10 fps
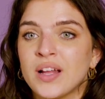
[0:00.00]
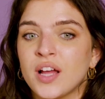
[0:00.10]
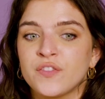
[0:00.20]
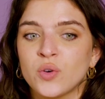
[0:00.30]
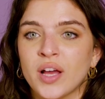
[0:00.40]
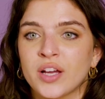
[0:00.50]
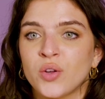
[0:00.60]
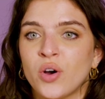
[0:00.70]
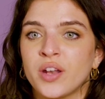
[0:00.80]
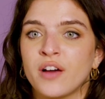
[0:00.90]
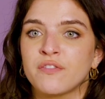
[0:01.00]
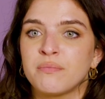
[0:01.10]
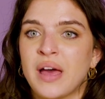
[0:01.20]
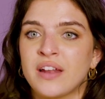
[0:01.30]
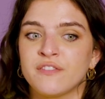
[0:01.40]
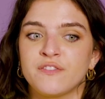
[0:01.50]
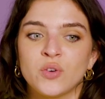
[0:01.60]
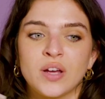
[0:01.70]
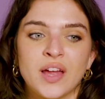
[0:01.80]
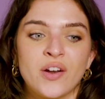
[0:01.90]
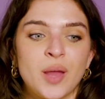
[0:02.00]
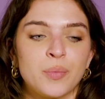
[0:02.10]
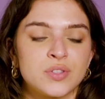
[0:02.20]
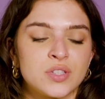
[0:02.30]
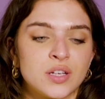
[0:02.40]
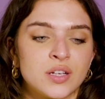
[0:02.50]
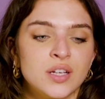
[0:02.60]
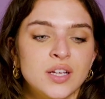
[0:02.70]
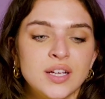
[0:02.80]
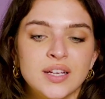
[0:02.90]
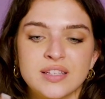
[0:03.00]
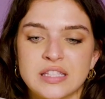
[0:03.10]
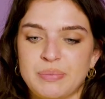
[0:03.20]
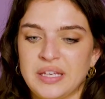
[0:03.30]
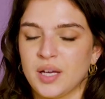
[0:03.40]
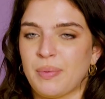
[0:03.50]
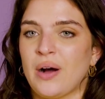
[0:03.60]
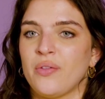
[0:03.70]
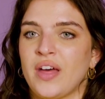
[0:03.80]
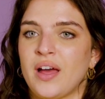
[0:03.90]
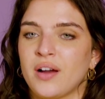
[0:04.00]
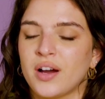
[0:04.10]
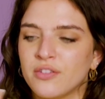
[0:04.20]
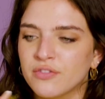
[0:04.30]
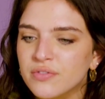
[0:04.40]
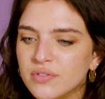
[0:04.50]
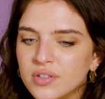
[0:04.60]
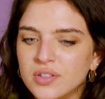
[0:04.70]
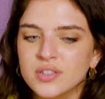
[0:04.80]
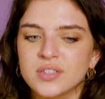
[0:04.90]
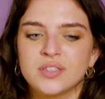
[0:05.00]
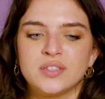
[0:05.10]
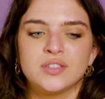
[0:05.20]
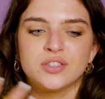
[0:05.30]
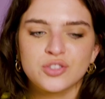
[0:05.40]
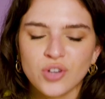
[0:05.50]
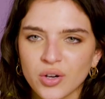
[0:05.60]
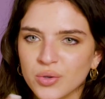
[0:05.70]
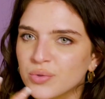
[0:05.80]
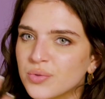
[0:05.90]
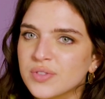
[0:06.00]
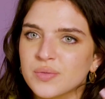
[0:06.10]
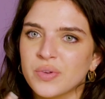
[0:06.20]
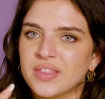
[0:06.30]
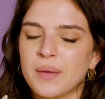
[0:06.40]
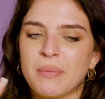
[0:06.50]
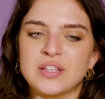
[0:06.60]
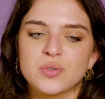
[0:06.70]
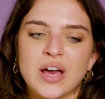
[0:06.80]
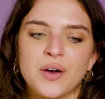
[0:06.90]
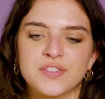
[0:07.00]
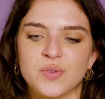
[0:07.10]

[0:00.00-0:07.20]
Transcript: I feel like not enough men feel like they're able to speak about their kind of struggles with their mental health.